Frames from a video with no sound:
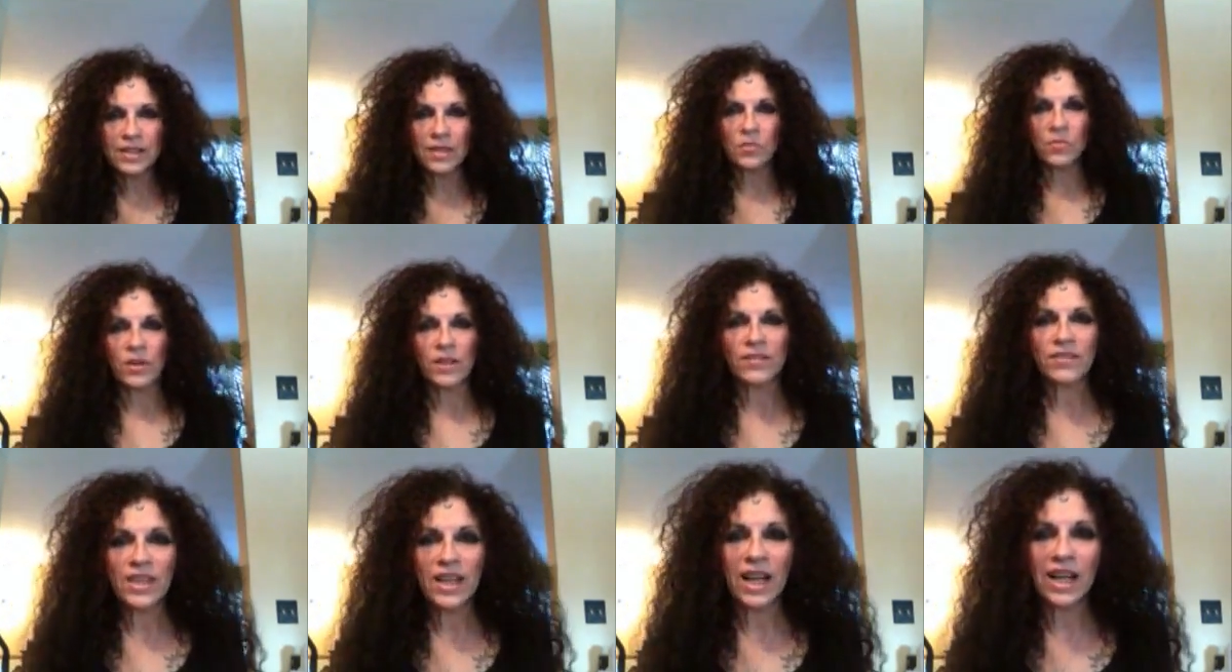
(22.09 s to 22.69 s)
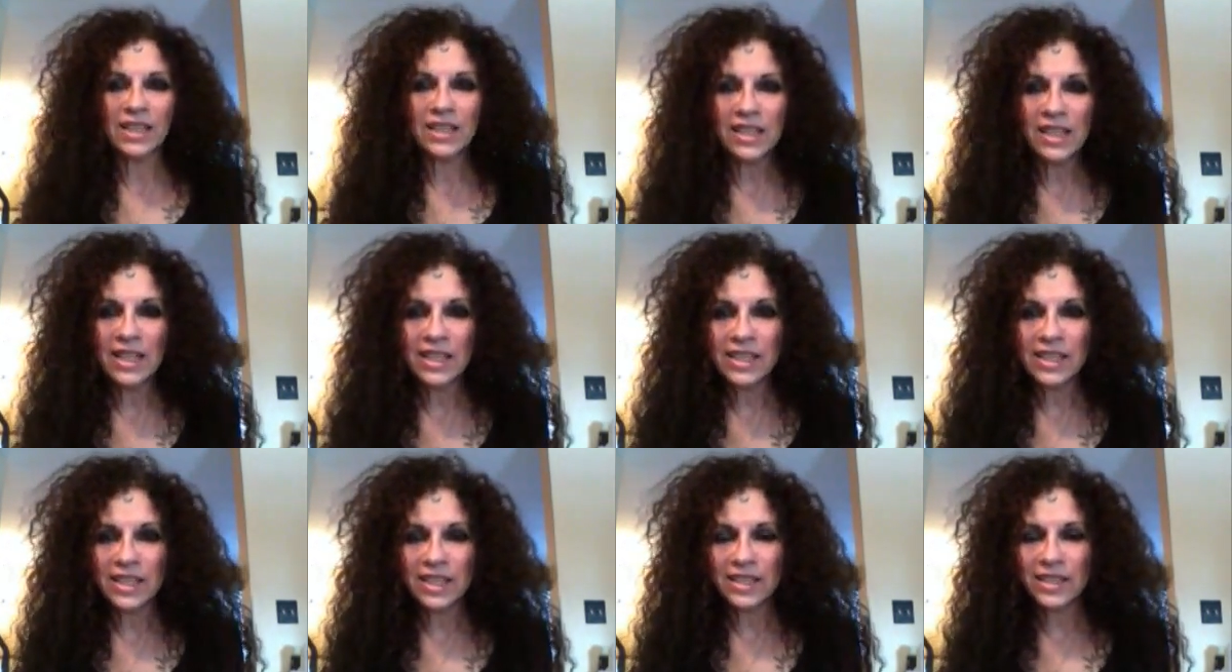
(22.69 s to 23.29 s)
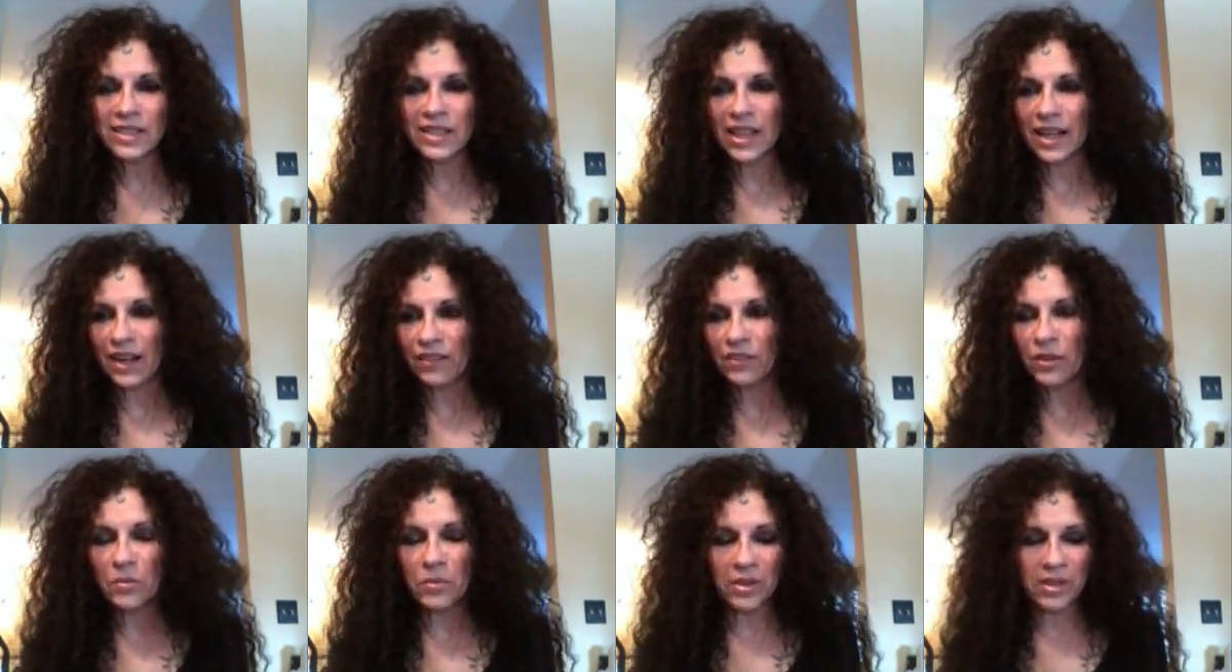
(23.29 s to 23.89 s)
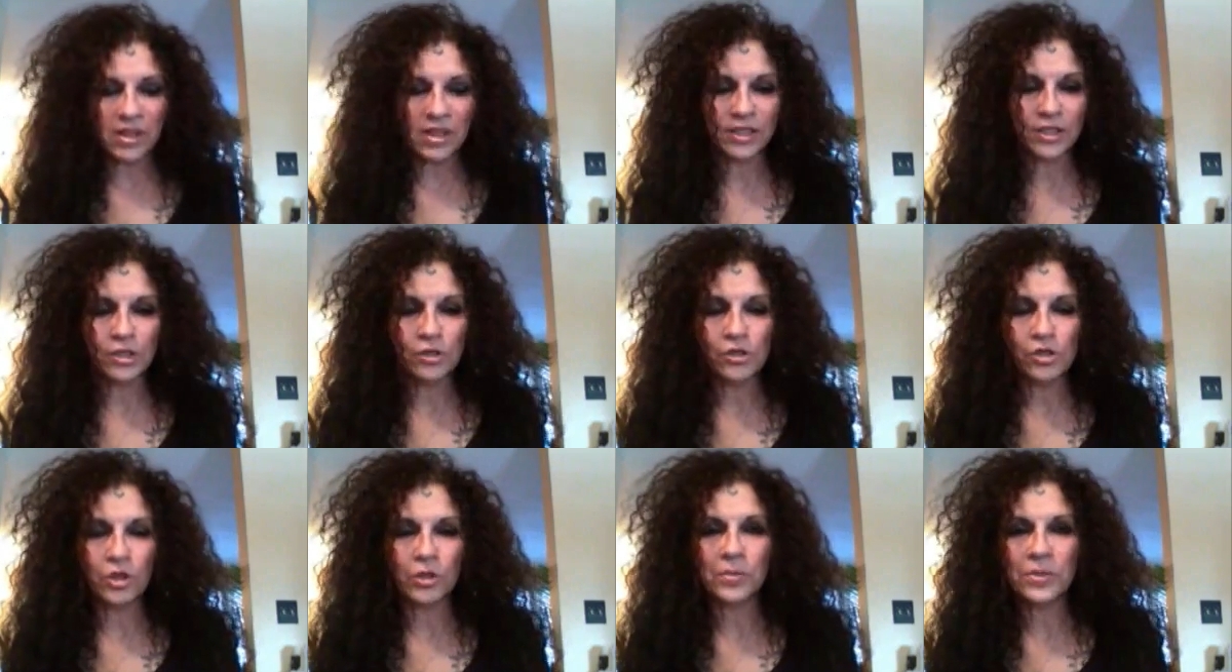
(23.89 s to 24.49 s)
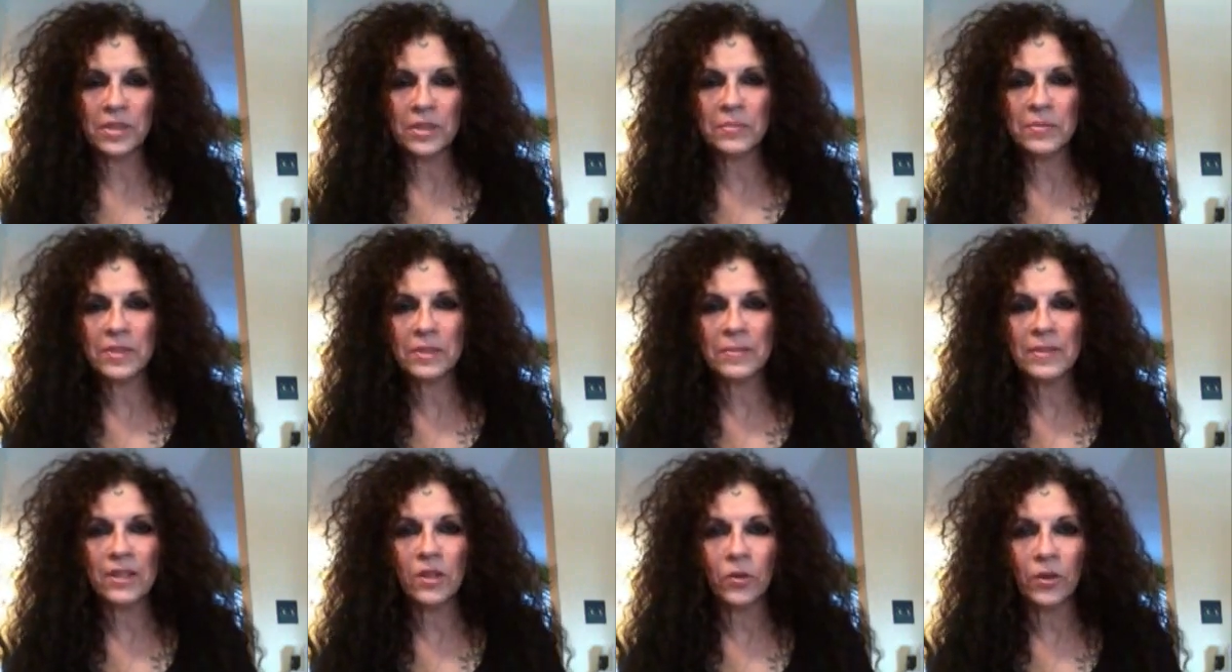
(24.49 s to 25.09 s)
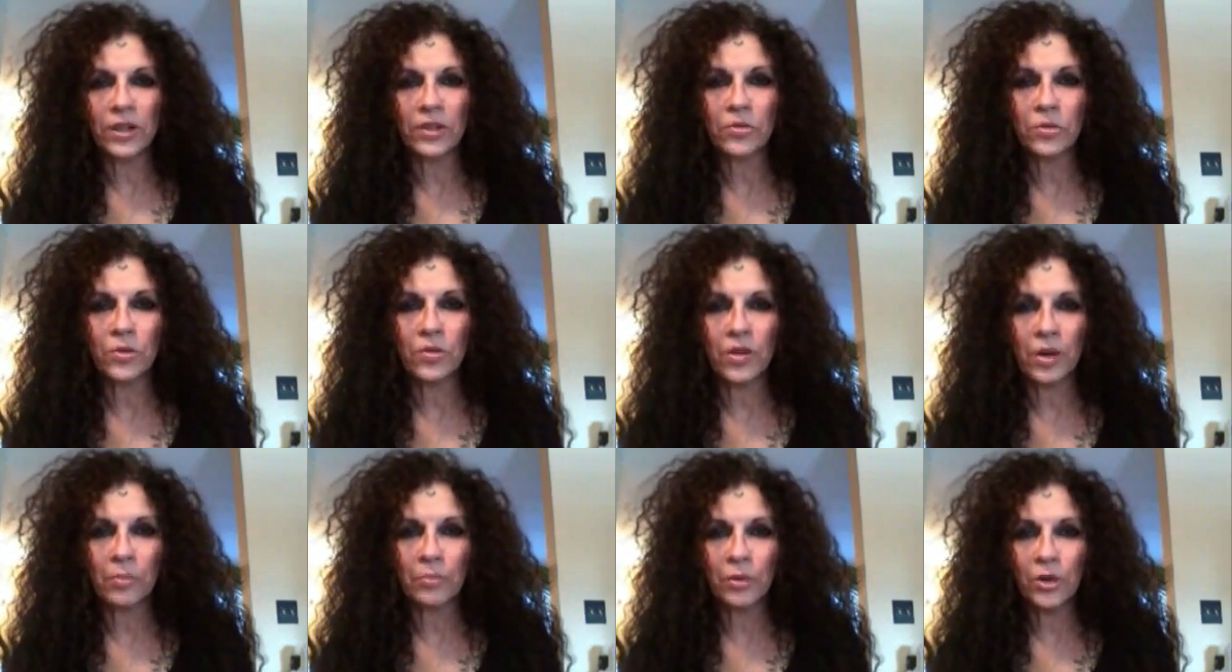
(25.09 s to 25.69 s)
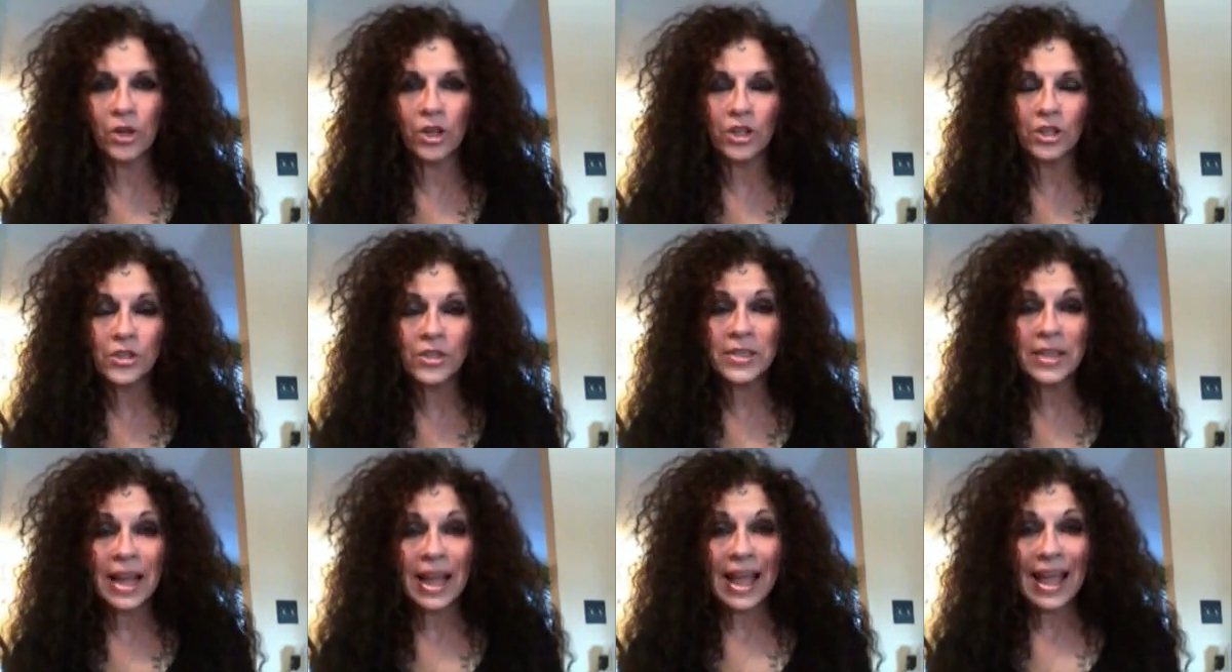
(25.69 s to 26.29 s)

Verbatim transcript: And one of the ideas is that everyone on YouTube seems to be going through their purse